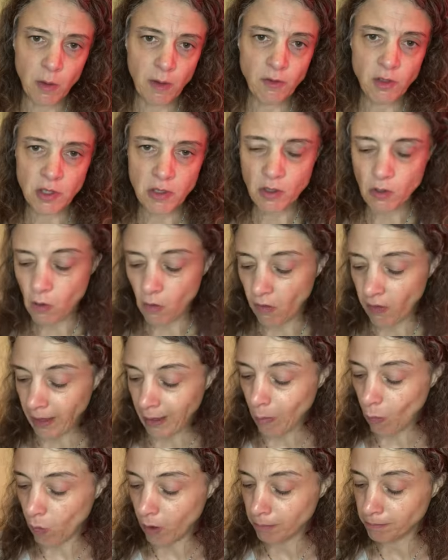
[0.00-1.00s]
I just got
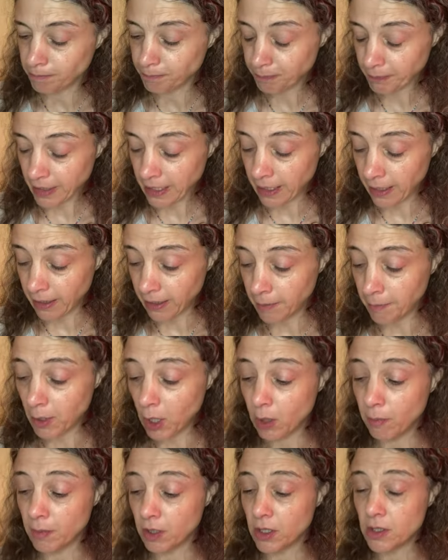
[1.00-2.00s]
that one at the
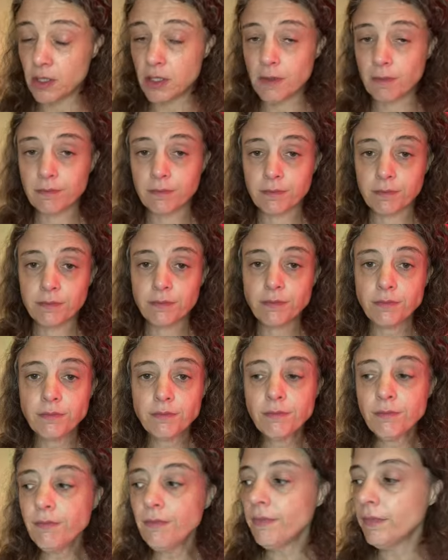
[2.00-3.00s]
moment.
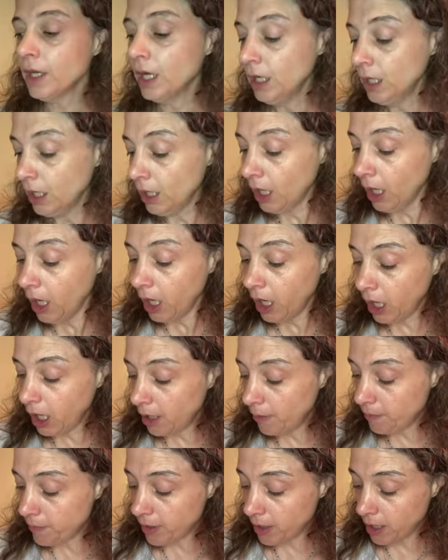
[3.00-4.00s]

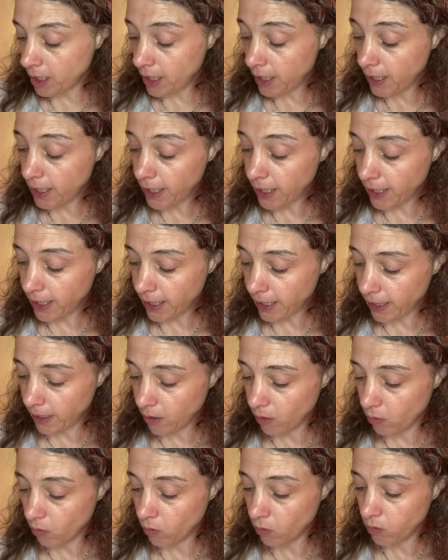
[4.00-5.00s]

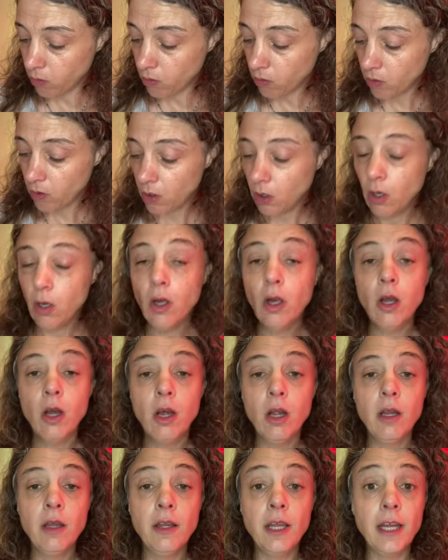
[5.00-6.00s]
Now,
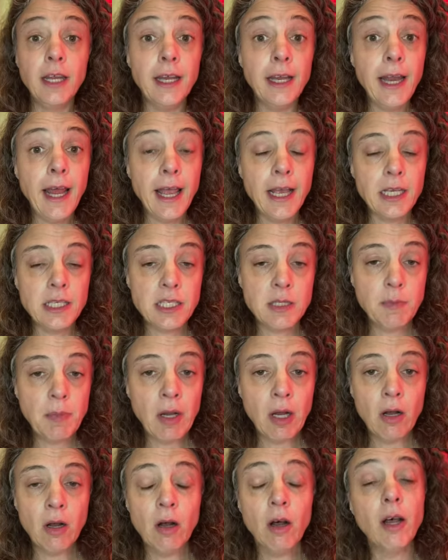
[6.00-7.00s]
the next
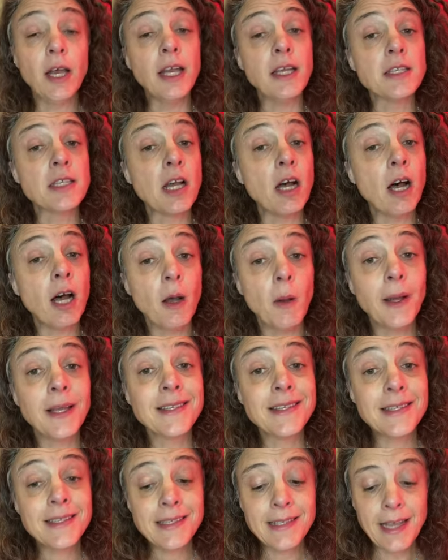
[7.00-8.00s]
part is our
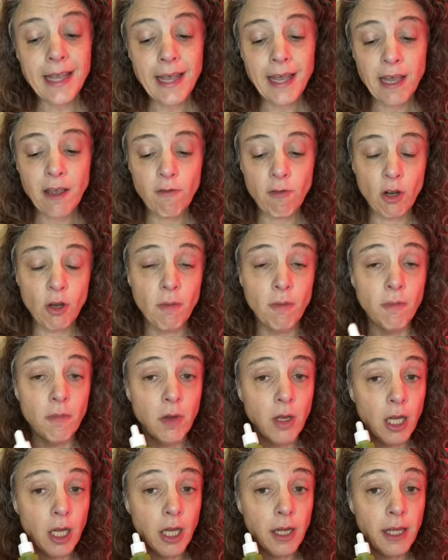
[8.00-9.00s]
serum.
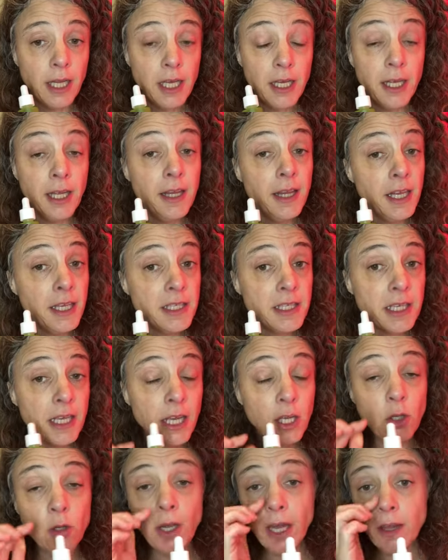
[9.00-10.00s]
And in this
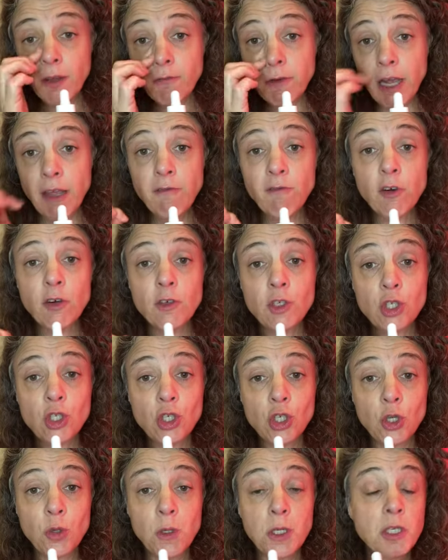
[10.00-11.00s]
kit, you get the Rainforest
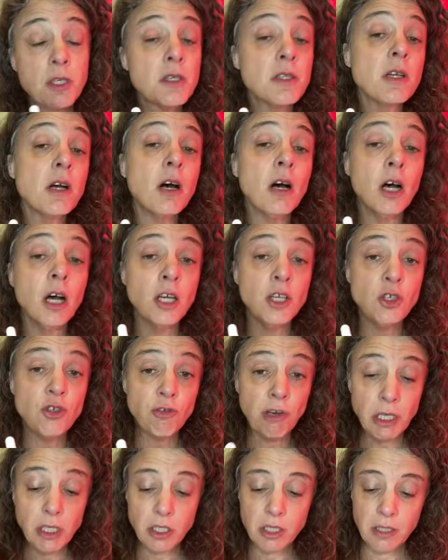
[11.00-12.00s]
Dew, which is our
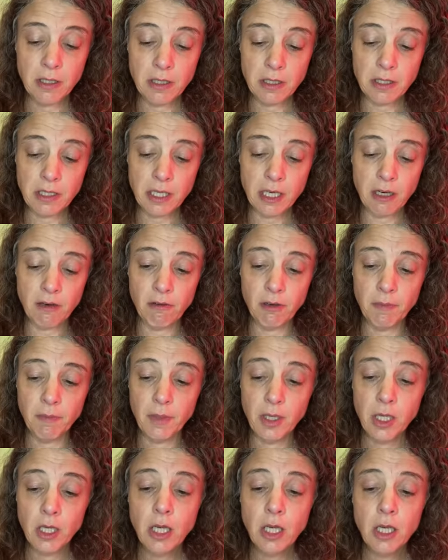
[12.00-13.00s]
hydration serum.
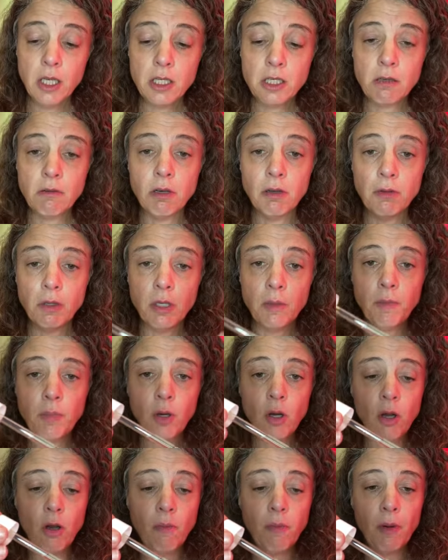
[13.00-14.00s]
So I'm going to
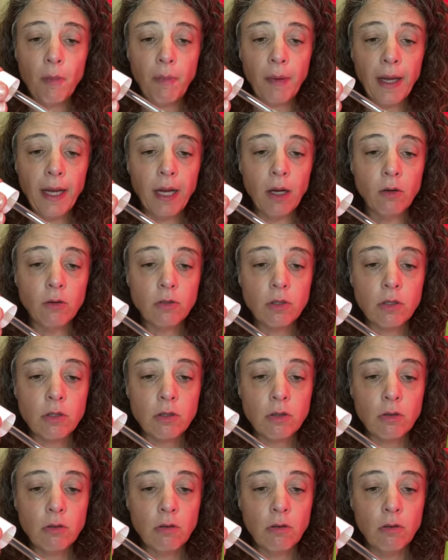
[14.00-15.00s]
pop
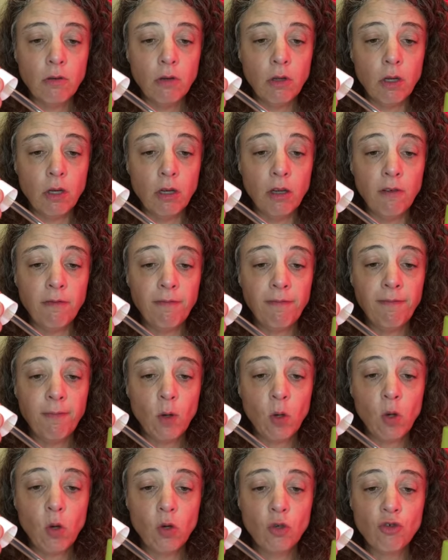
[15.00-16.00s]
about 4
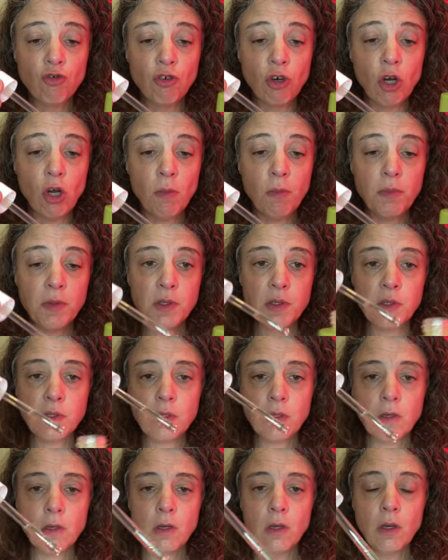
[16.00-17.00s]
drops
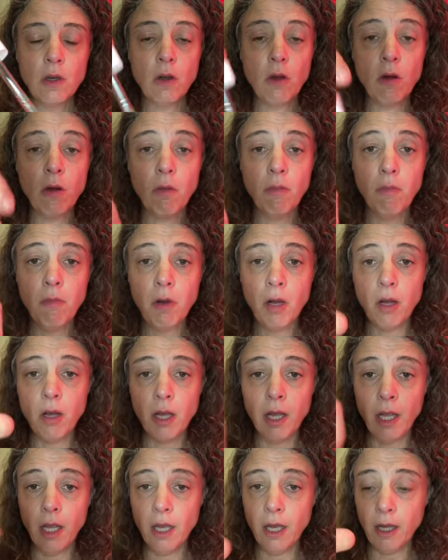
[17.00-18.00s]
on
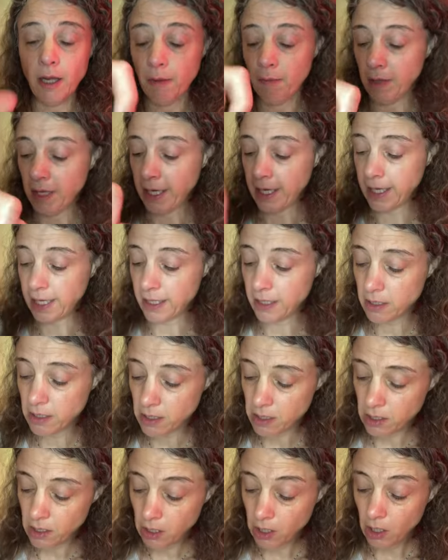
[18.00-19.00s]
my
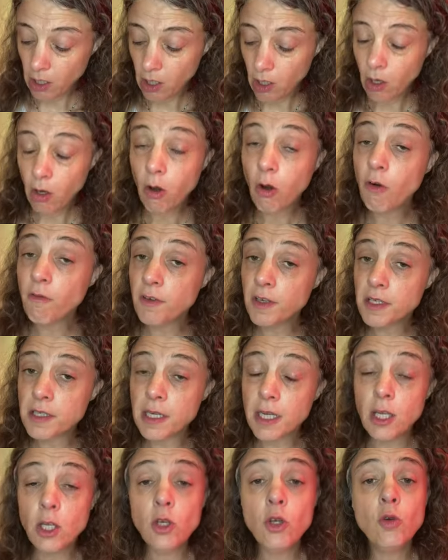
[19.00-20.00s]
hand.
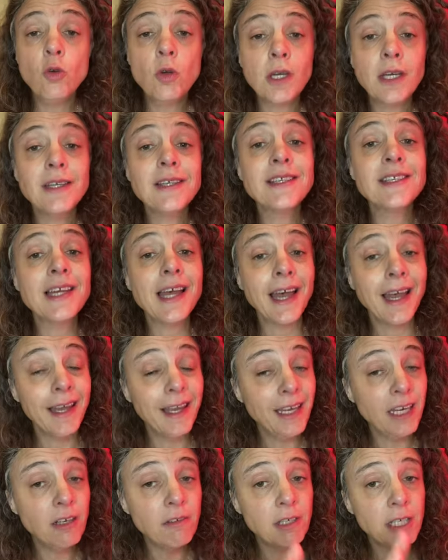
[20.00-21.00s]
Obviously, you can
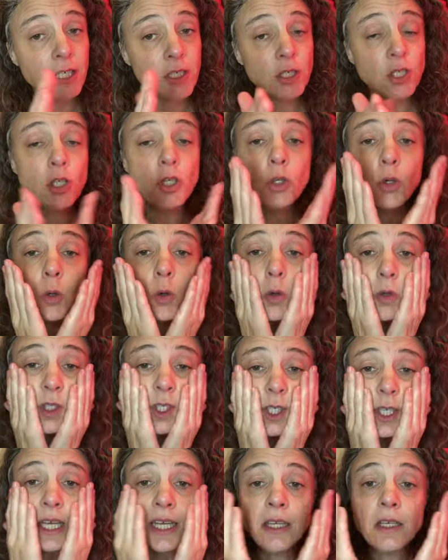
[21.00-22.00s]
tailor it to your
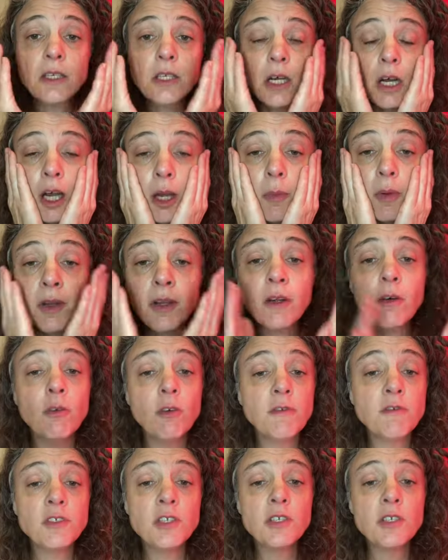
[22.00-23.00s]
skin type. And all
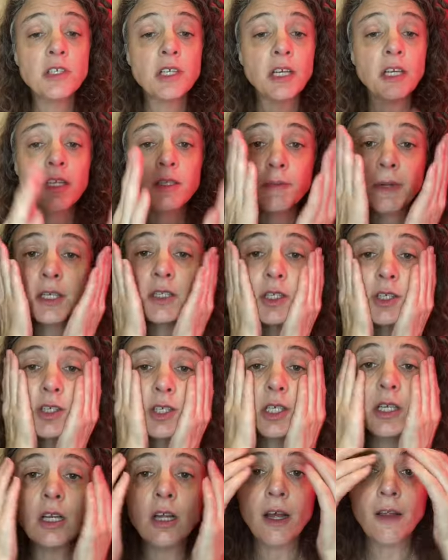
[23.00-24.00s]
I've just done is massage
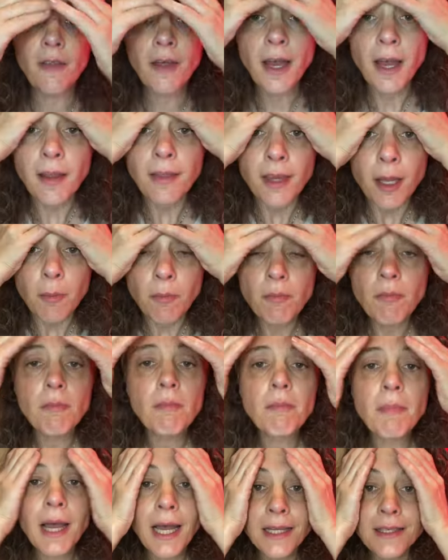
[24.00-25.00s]
it like that and then
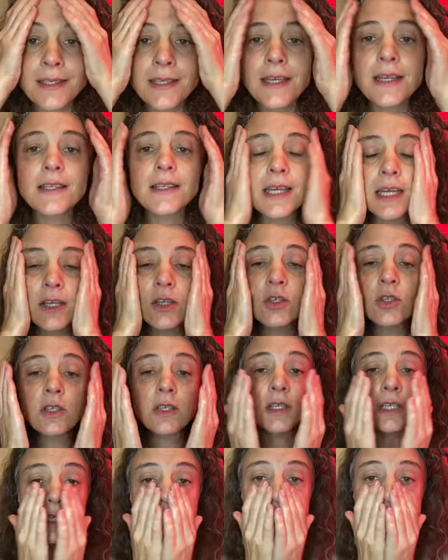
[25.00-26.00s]
pat it into
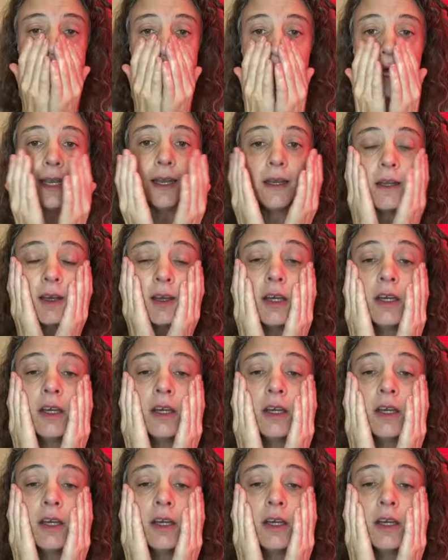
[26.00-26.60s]
the skin.